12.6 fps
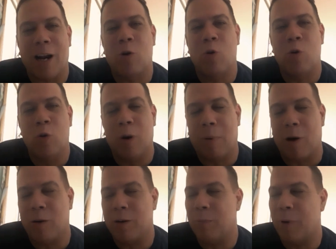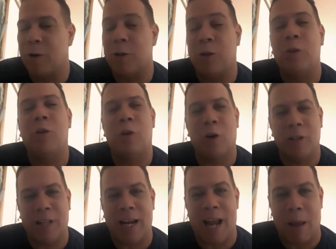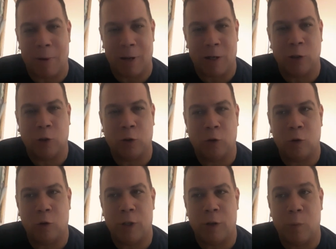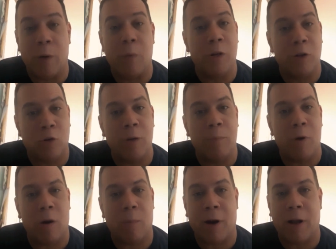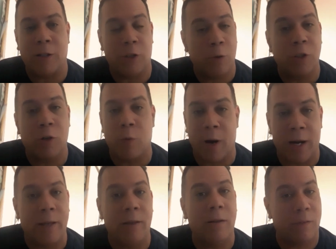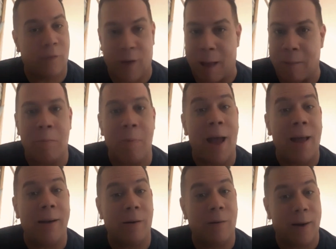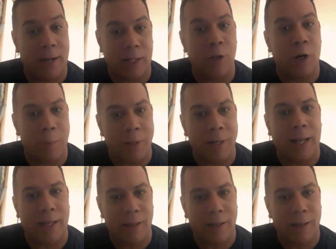cool about your dynamic because when we was doing Beyond Paradise, you was already family man already. You know what I mean? Like,